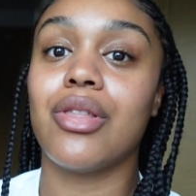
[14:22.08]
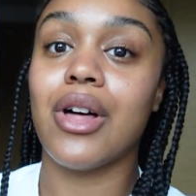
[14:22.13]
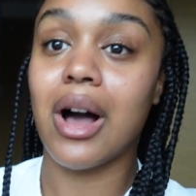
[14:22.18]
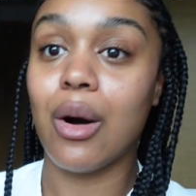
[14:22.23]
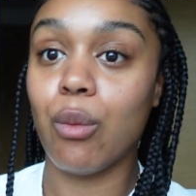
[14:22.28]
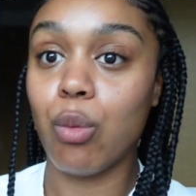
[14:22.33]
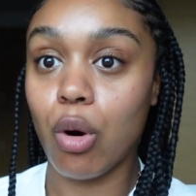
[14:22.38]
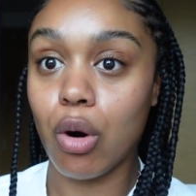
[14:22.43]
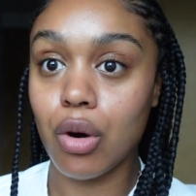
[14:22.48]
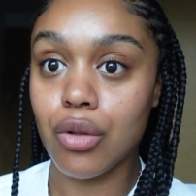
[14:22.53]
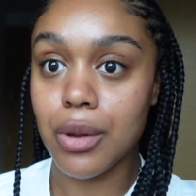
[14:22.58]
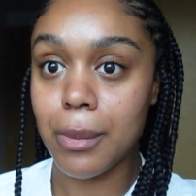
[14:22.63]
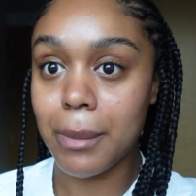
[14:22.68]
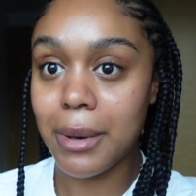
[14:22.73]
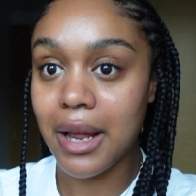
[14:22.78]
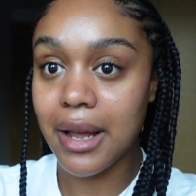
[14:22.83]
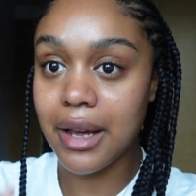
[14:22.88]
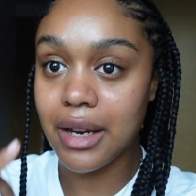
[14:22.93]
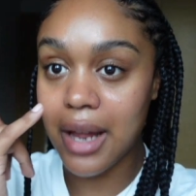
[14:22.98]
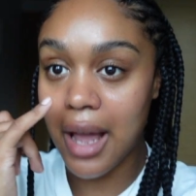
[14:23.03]
that I wore on the
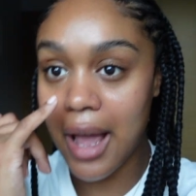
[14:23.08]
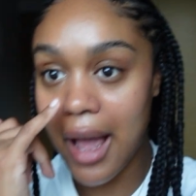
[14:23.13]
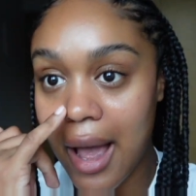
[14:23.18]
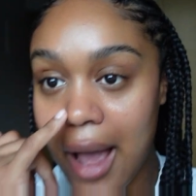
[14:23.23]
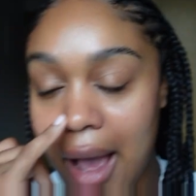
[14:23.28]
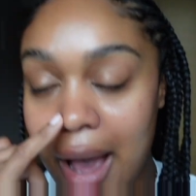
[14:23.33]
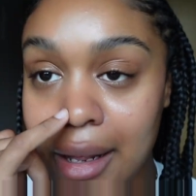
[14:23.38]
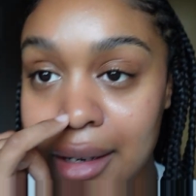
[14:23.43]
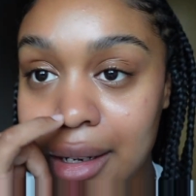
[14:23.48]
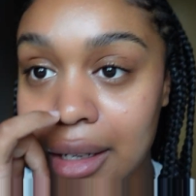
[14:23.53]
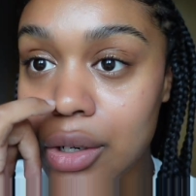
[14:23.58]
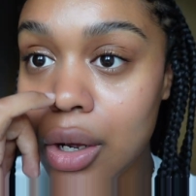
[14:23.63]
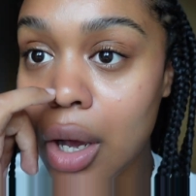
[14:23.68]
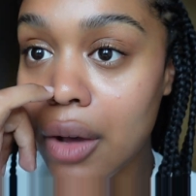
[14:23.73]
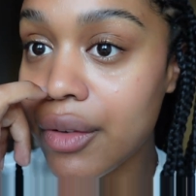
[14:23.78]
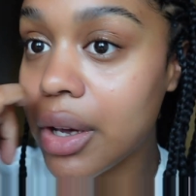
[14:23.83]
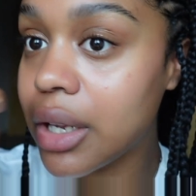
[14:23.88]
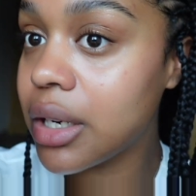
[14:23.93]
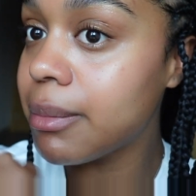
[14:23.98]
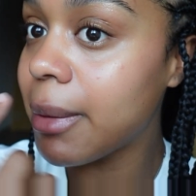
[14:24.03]
plane hair. And I don't
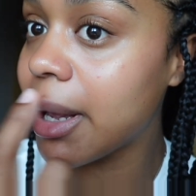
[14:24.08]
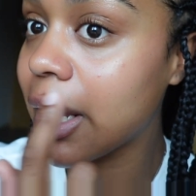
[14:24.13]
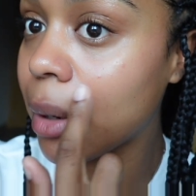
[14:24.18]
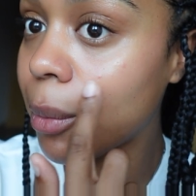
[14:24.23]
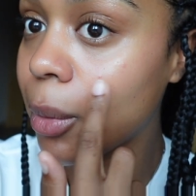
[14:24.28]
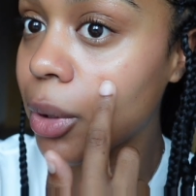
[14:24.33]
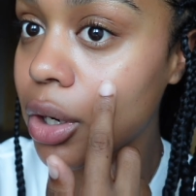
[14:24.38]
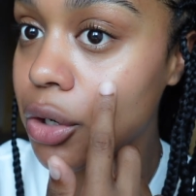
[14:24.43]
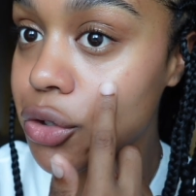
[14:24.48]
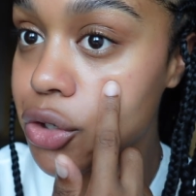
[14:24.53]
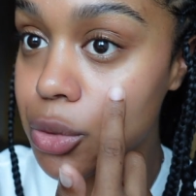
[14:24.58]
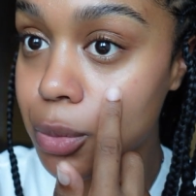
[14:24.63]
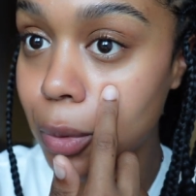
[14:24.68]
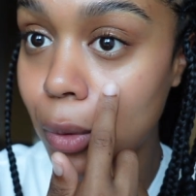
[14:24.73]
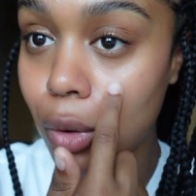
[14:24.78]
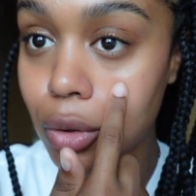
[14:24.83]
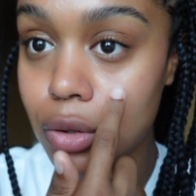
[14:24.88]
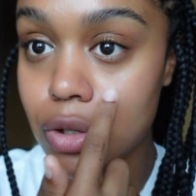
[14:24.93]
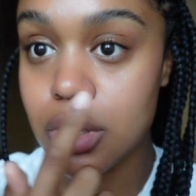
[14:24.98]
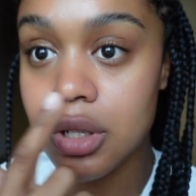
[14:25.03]
have any makeup on. I just
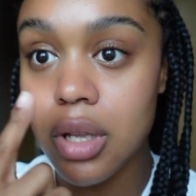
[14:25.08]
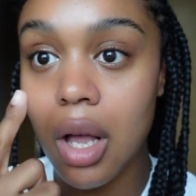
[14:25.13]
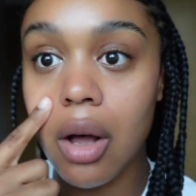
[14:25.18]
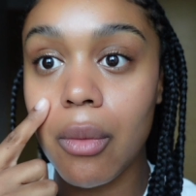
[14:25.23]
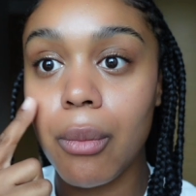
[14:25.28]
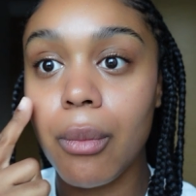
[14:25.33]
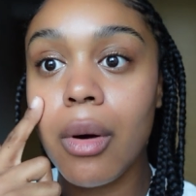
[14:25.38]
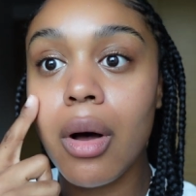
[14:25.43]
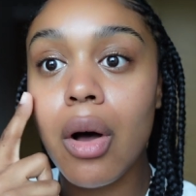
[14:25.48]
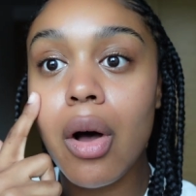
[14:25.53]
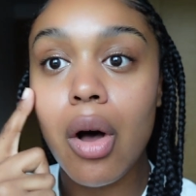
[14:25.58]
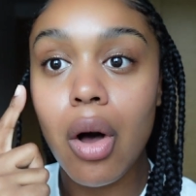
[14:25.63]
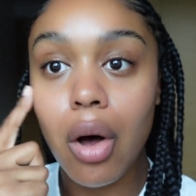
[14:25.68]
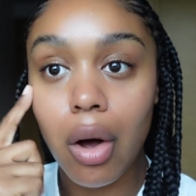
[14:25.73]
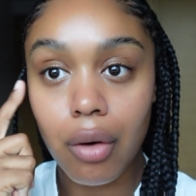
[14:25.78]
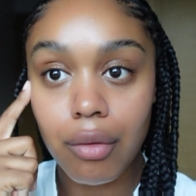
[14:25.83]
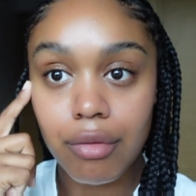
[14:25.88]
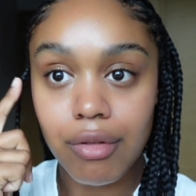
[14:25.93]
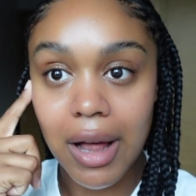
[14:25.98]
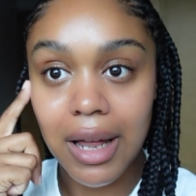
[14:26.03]
put on some
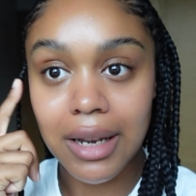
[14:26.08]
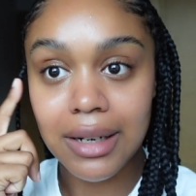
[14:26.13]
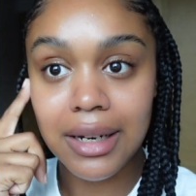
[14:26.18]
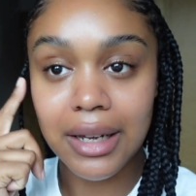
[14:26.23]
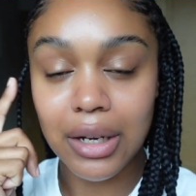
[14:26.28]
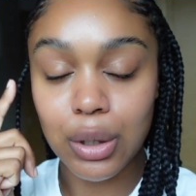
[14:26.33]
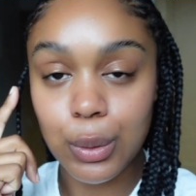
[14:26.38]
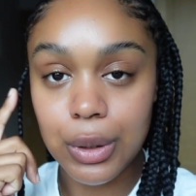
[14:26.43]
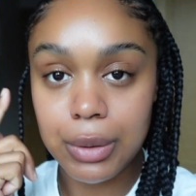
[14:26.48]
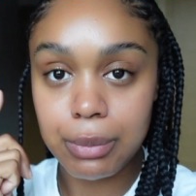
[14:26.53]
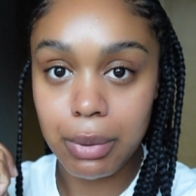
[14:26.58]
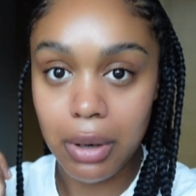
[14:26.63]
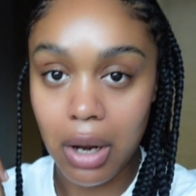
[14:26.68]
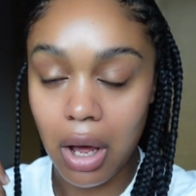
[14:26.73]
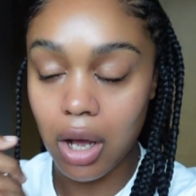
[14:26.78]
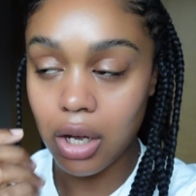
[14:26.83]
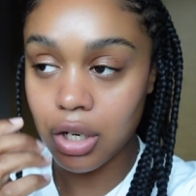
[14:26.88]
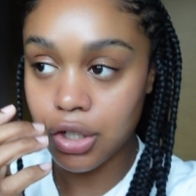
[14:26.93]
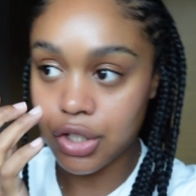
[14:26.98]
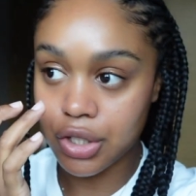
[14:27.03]
of that liquid
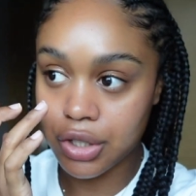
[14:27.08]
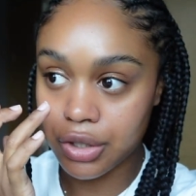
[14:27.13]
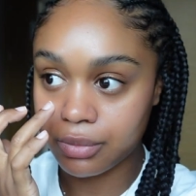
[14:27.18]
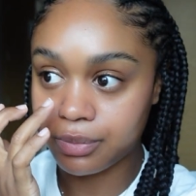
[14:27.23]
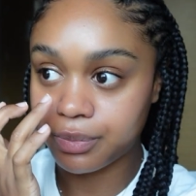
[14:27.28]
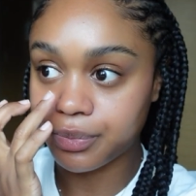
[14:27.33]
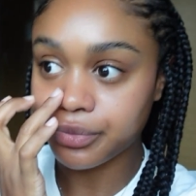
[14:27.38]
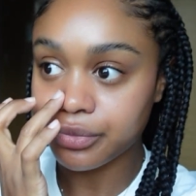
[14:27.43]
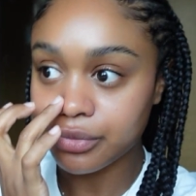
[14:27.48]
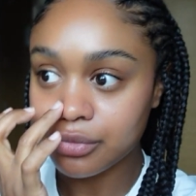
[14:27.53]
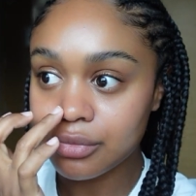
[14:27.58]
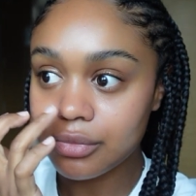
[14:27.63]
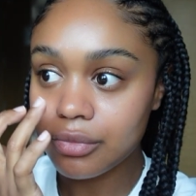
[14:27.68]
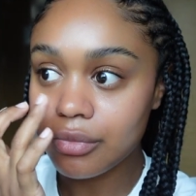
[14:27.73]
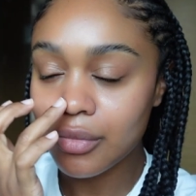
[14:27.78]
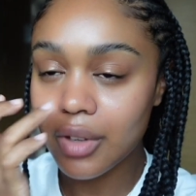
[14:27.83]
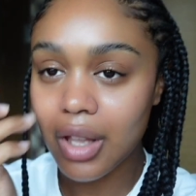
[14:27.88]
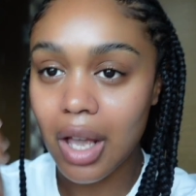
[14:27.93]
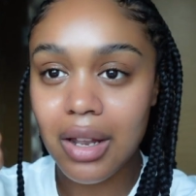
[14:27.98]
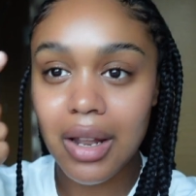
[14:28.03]
blush.
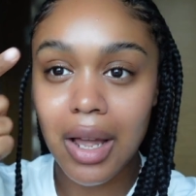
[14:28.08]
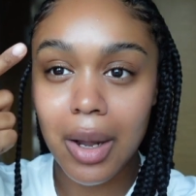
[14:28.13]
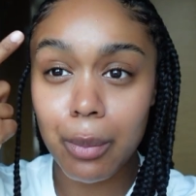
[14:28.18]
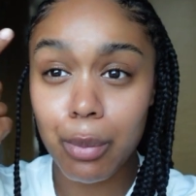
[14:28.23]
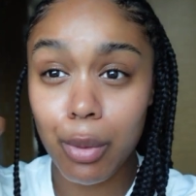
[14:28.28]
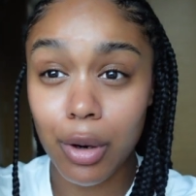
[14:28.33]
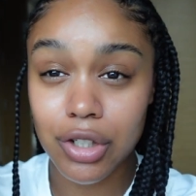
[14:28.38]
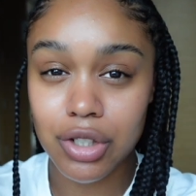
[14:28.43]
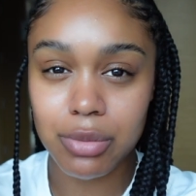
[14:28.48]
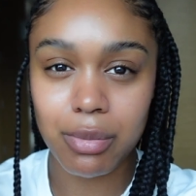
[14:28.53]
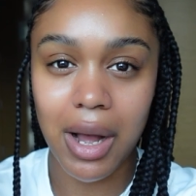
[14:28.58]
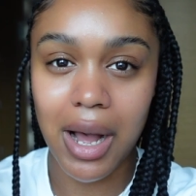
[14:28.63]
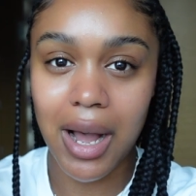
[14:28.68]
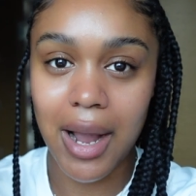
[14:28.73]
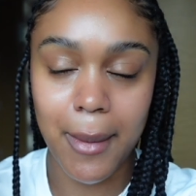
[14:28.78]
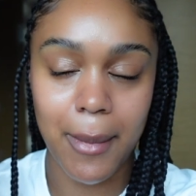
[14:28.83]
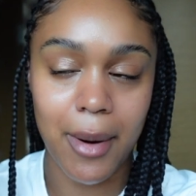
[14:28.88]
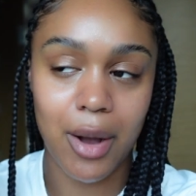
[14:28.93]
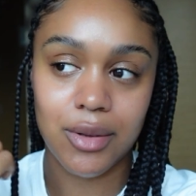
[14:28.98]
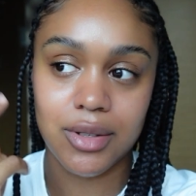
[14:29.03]
And like brush my
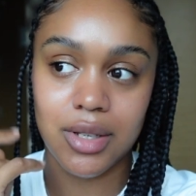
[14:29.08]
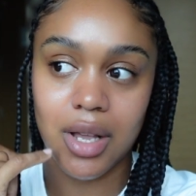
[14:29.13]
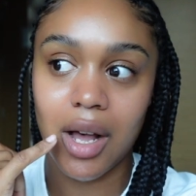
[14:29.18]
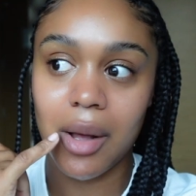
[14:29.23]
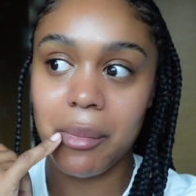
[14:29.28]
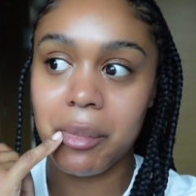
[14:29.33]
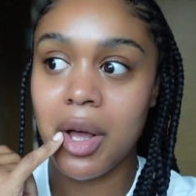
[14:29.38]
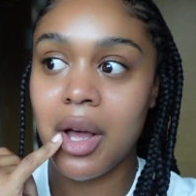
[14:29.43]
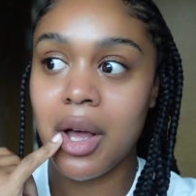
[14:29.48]
eyebrows up.